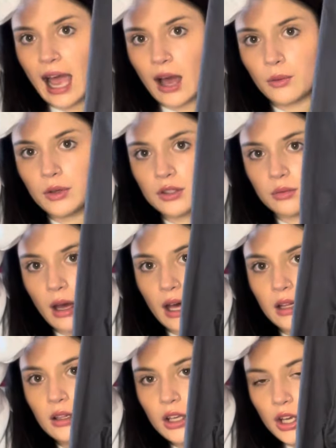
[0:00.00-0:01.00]
out as
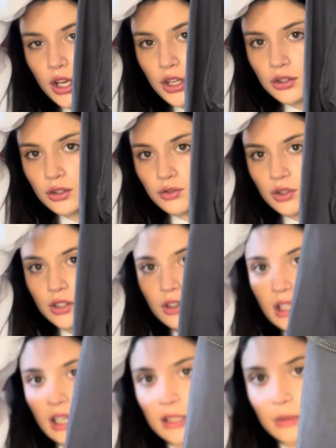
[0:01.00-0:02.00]
well. So it's really, really
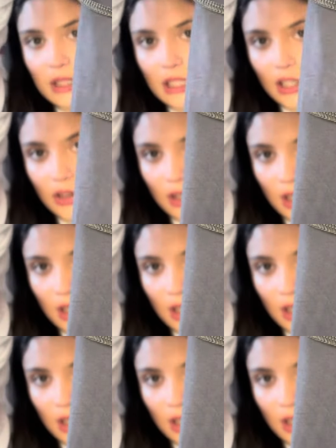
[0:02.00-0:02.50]
nice material,